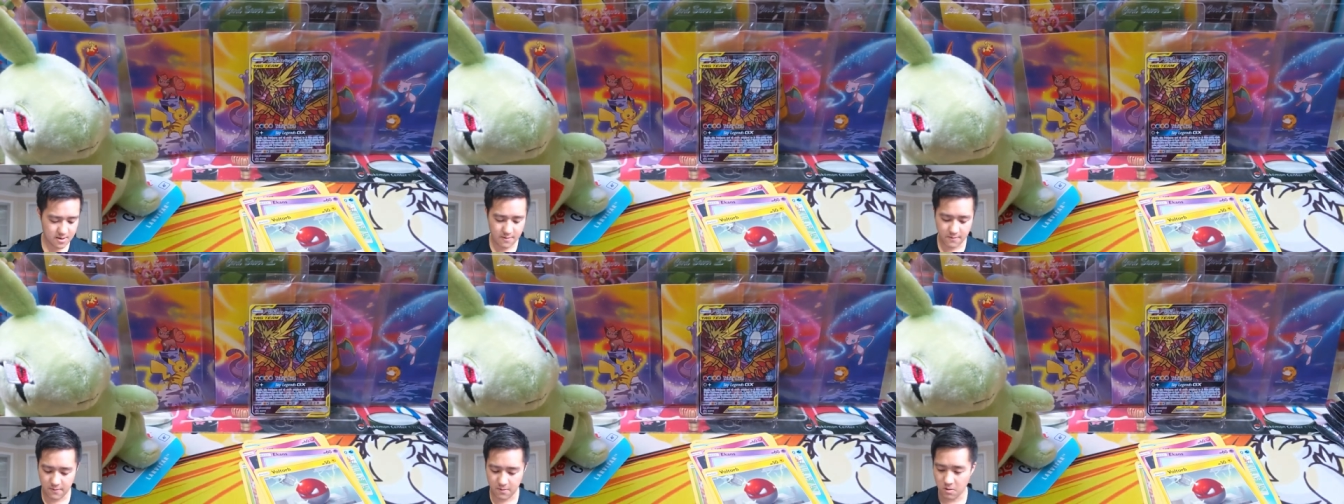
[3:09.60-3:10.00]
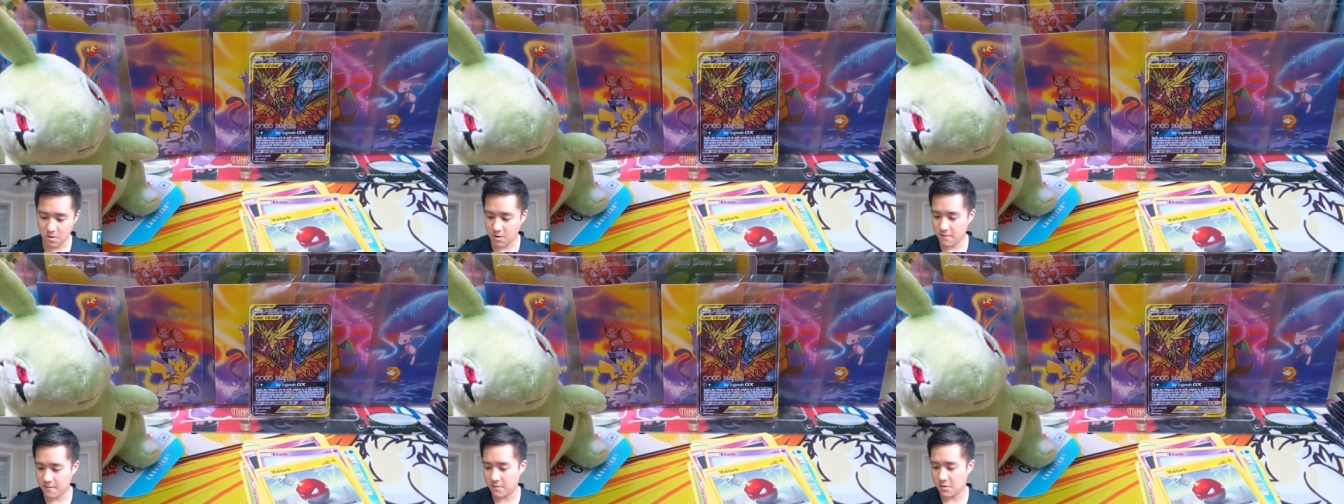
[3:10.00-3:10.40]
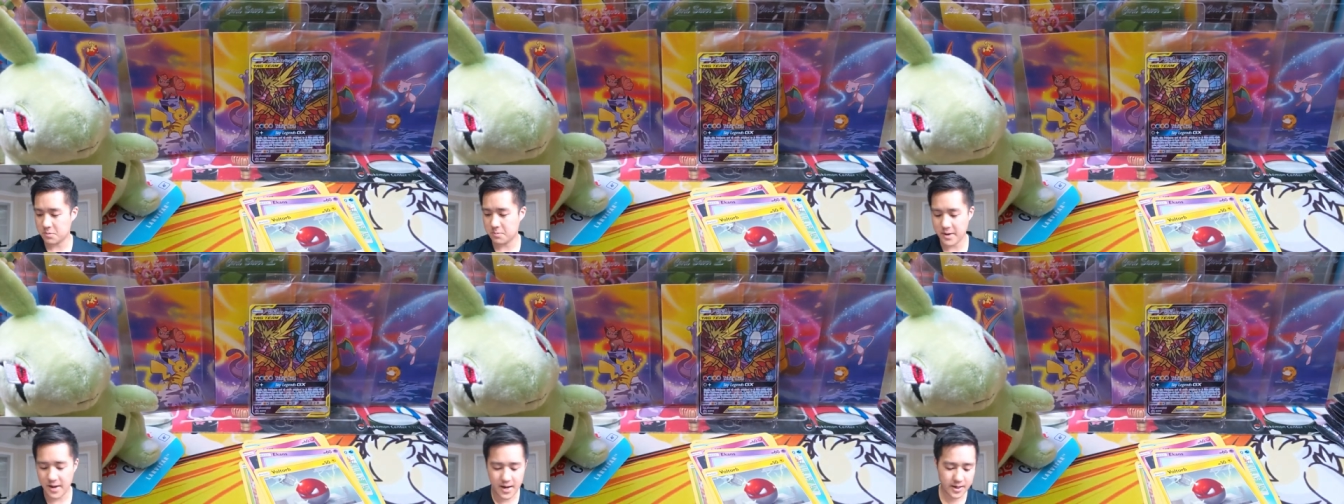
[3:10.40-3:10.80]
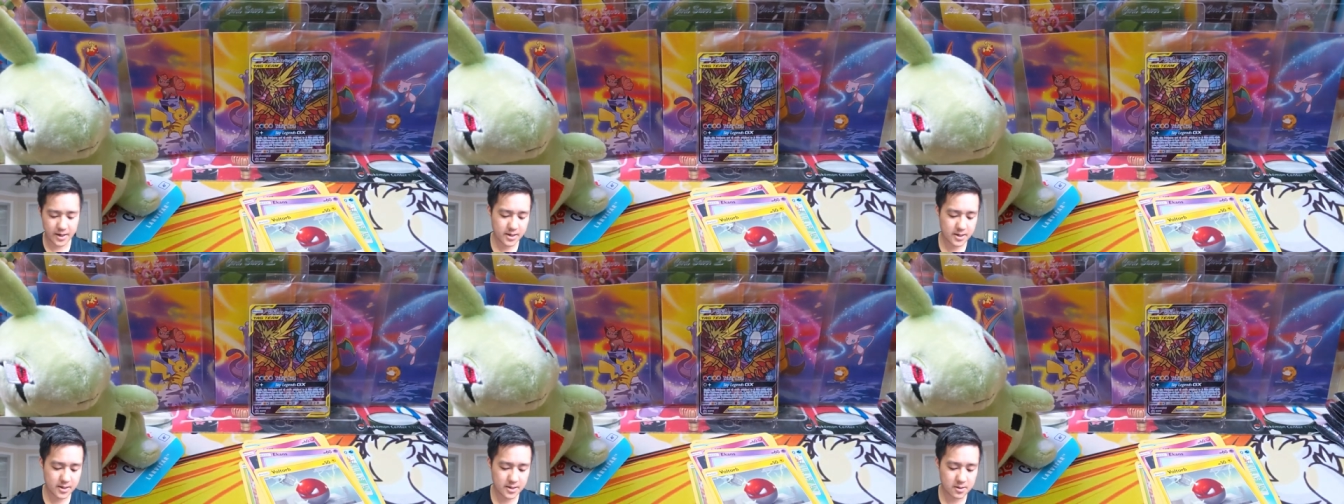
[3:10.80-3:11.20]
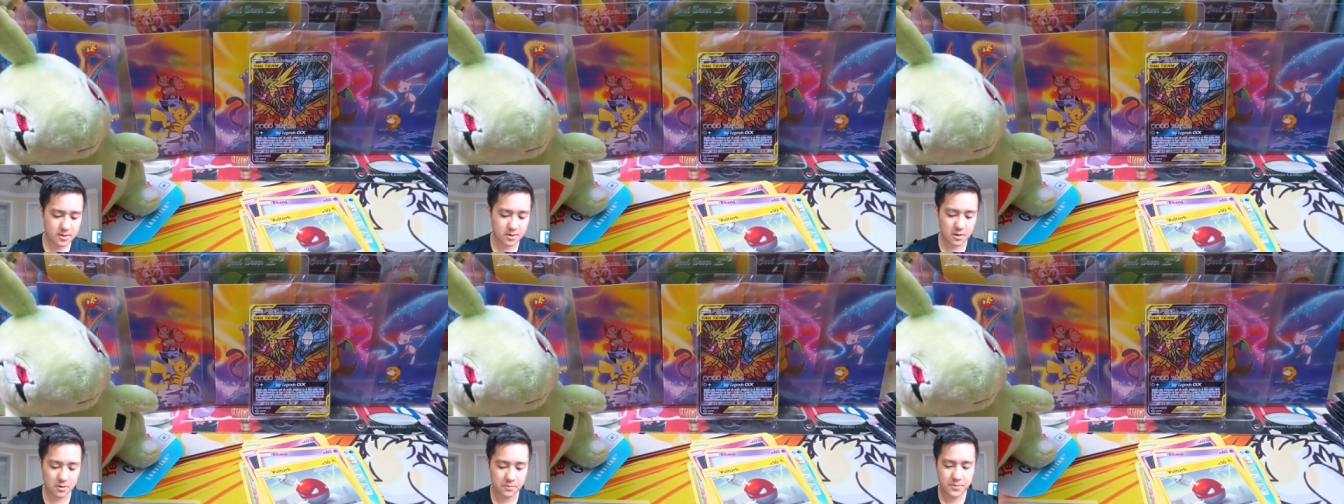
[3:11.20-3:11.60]
for our first pack.
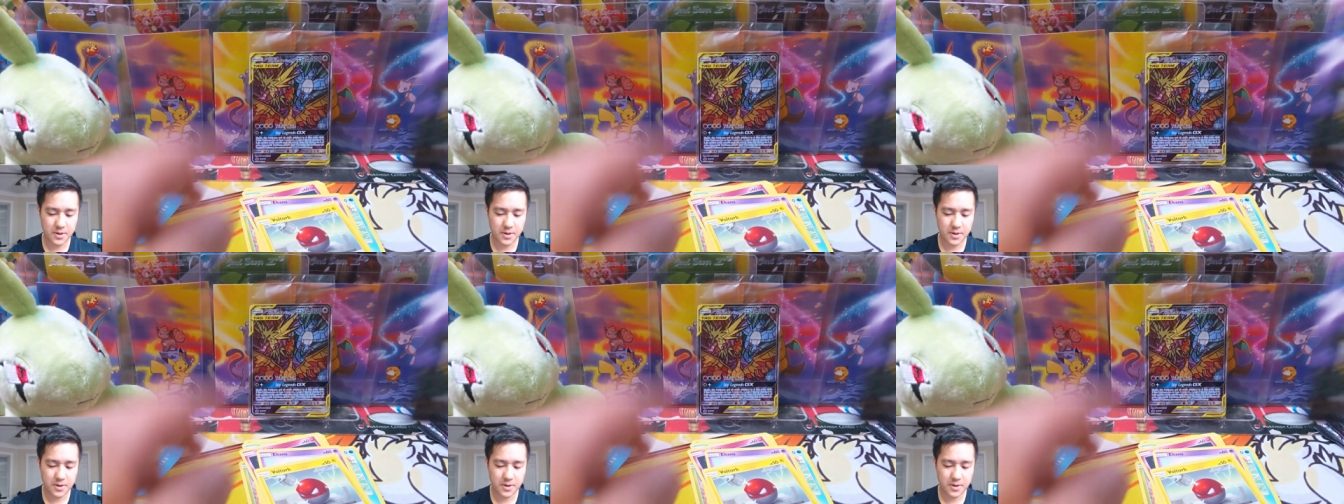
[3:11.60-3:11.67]
So,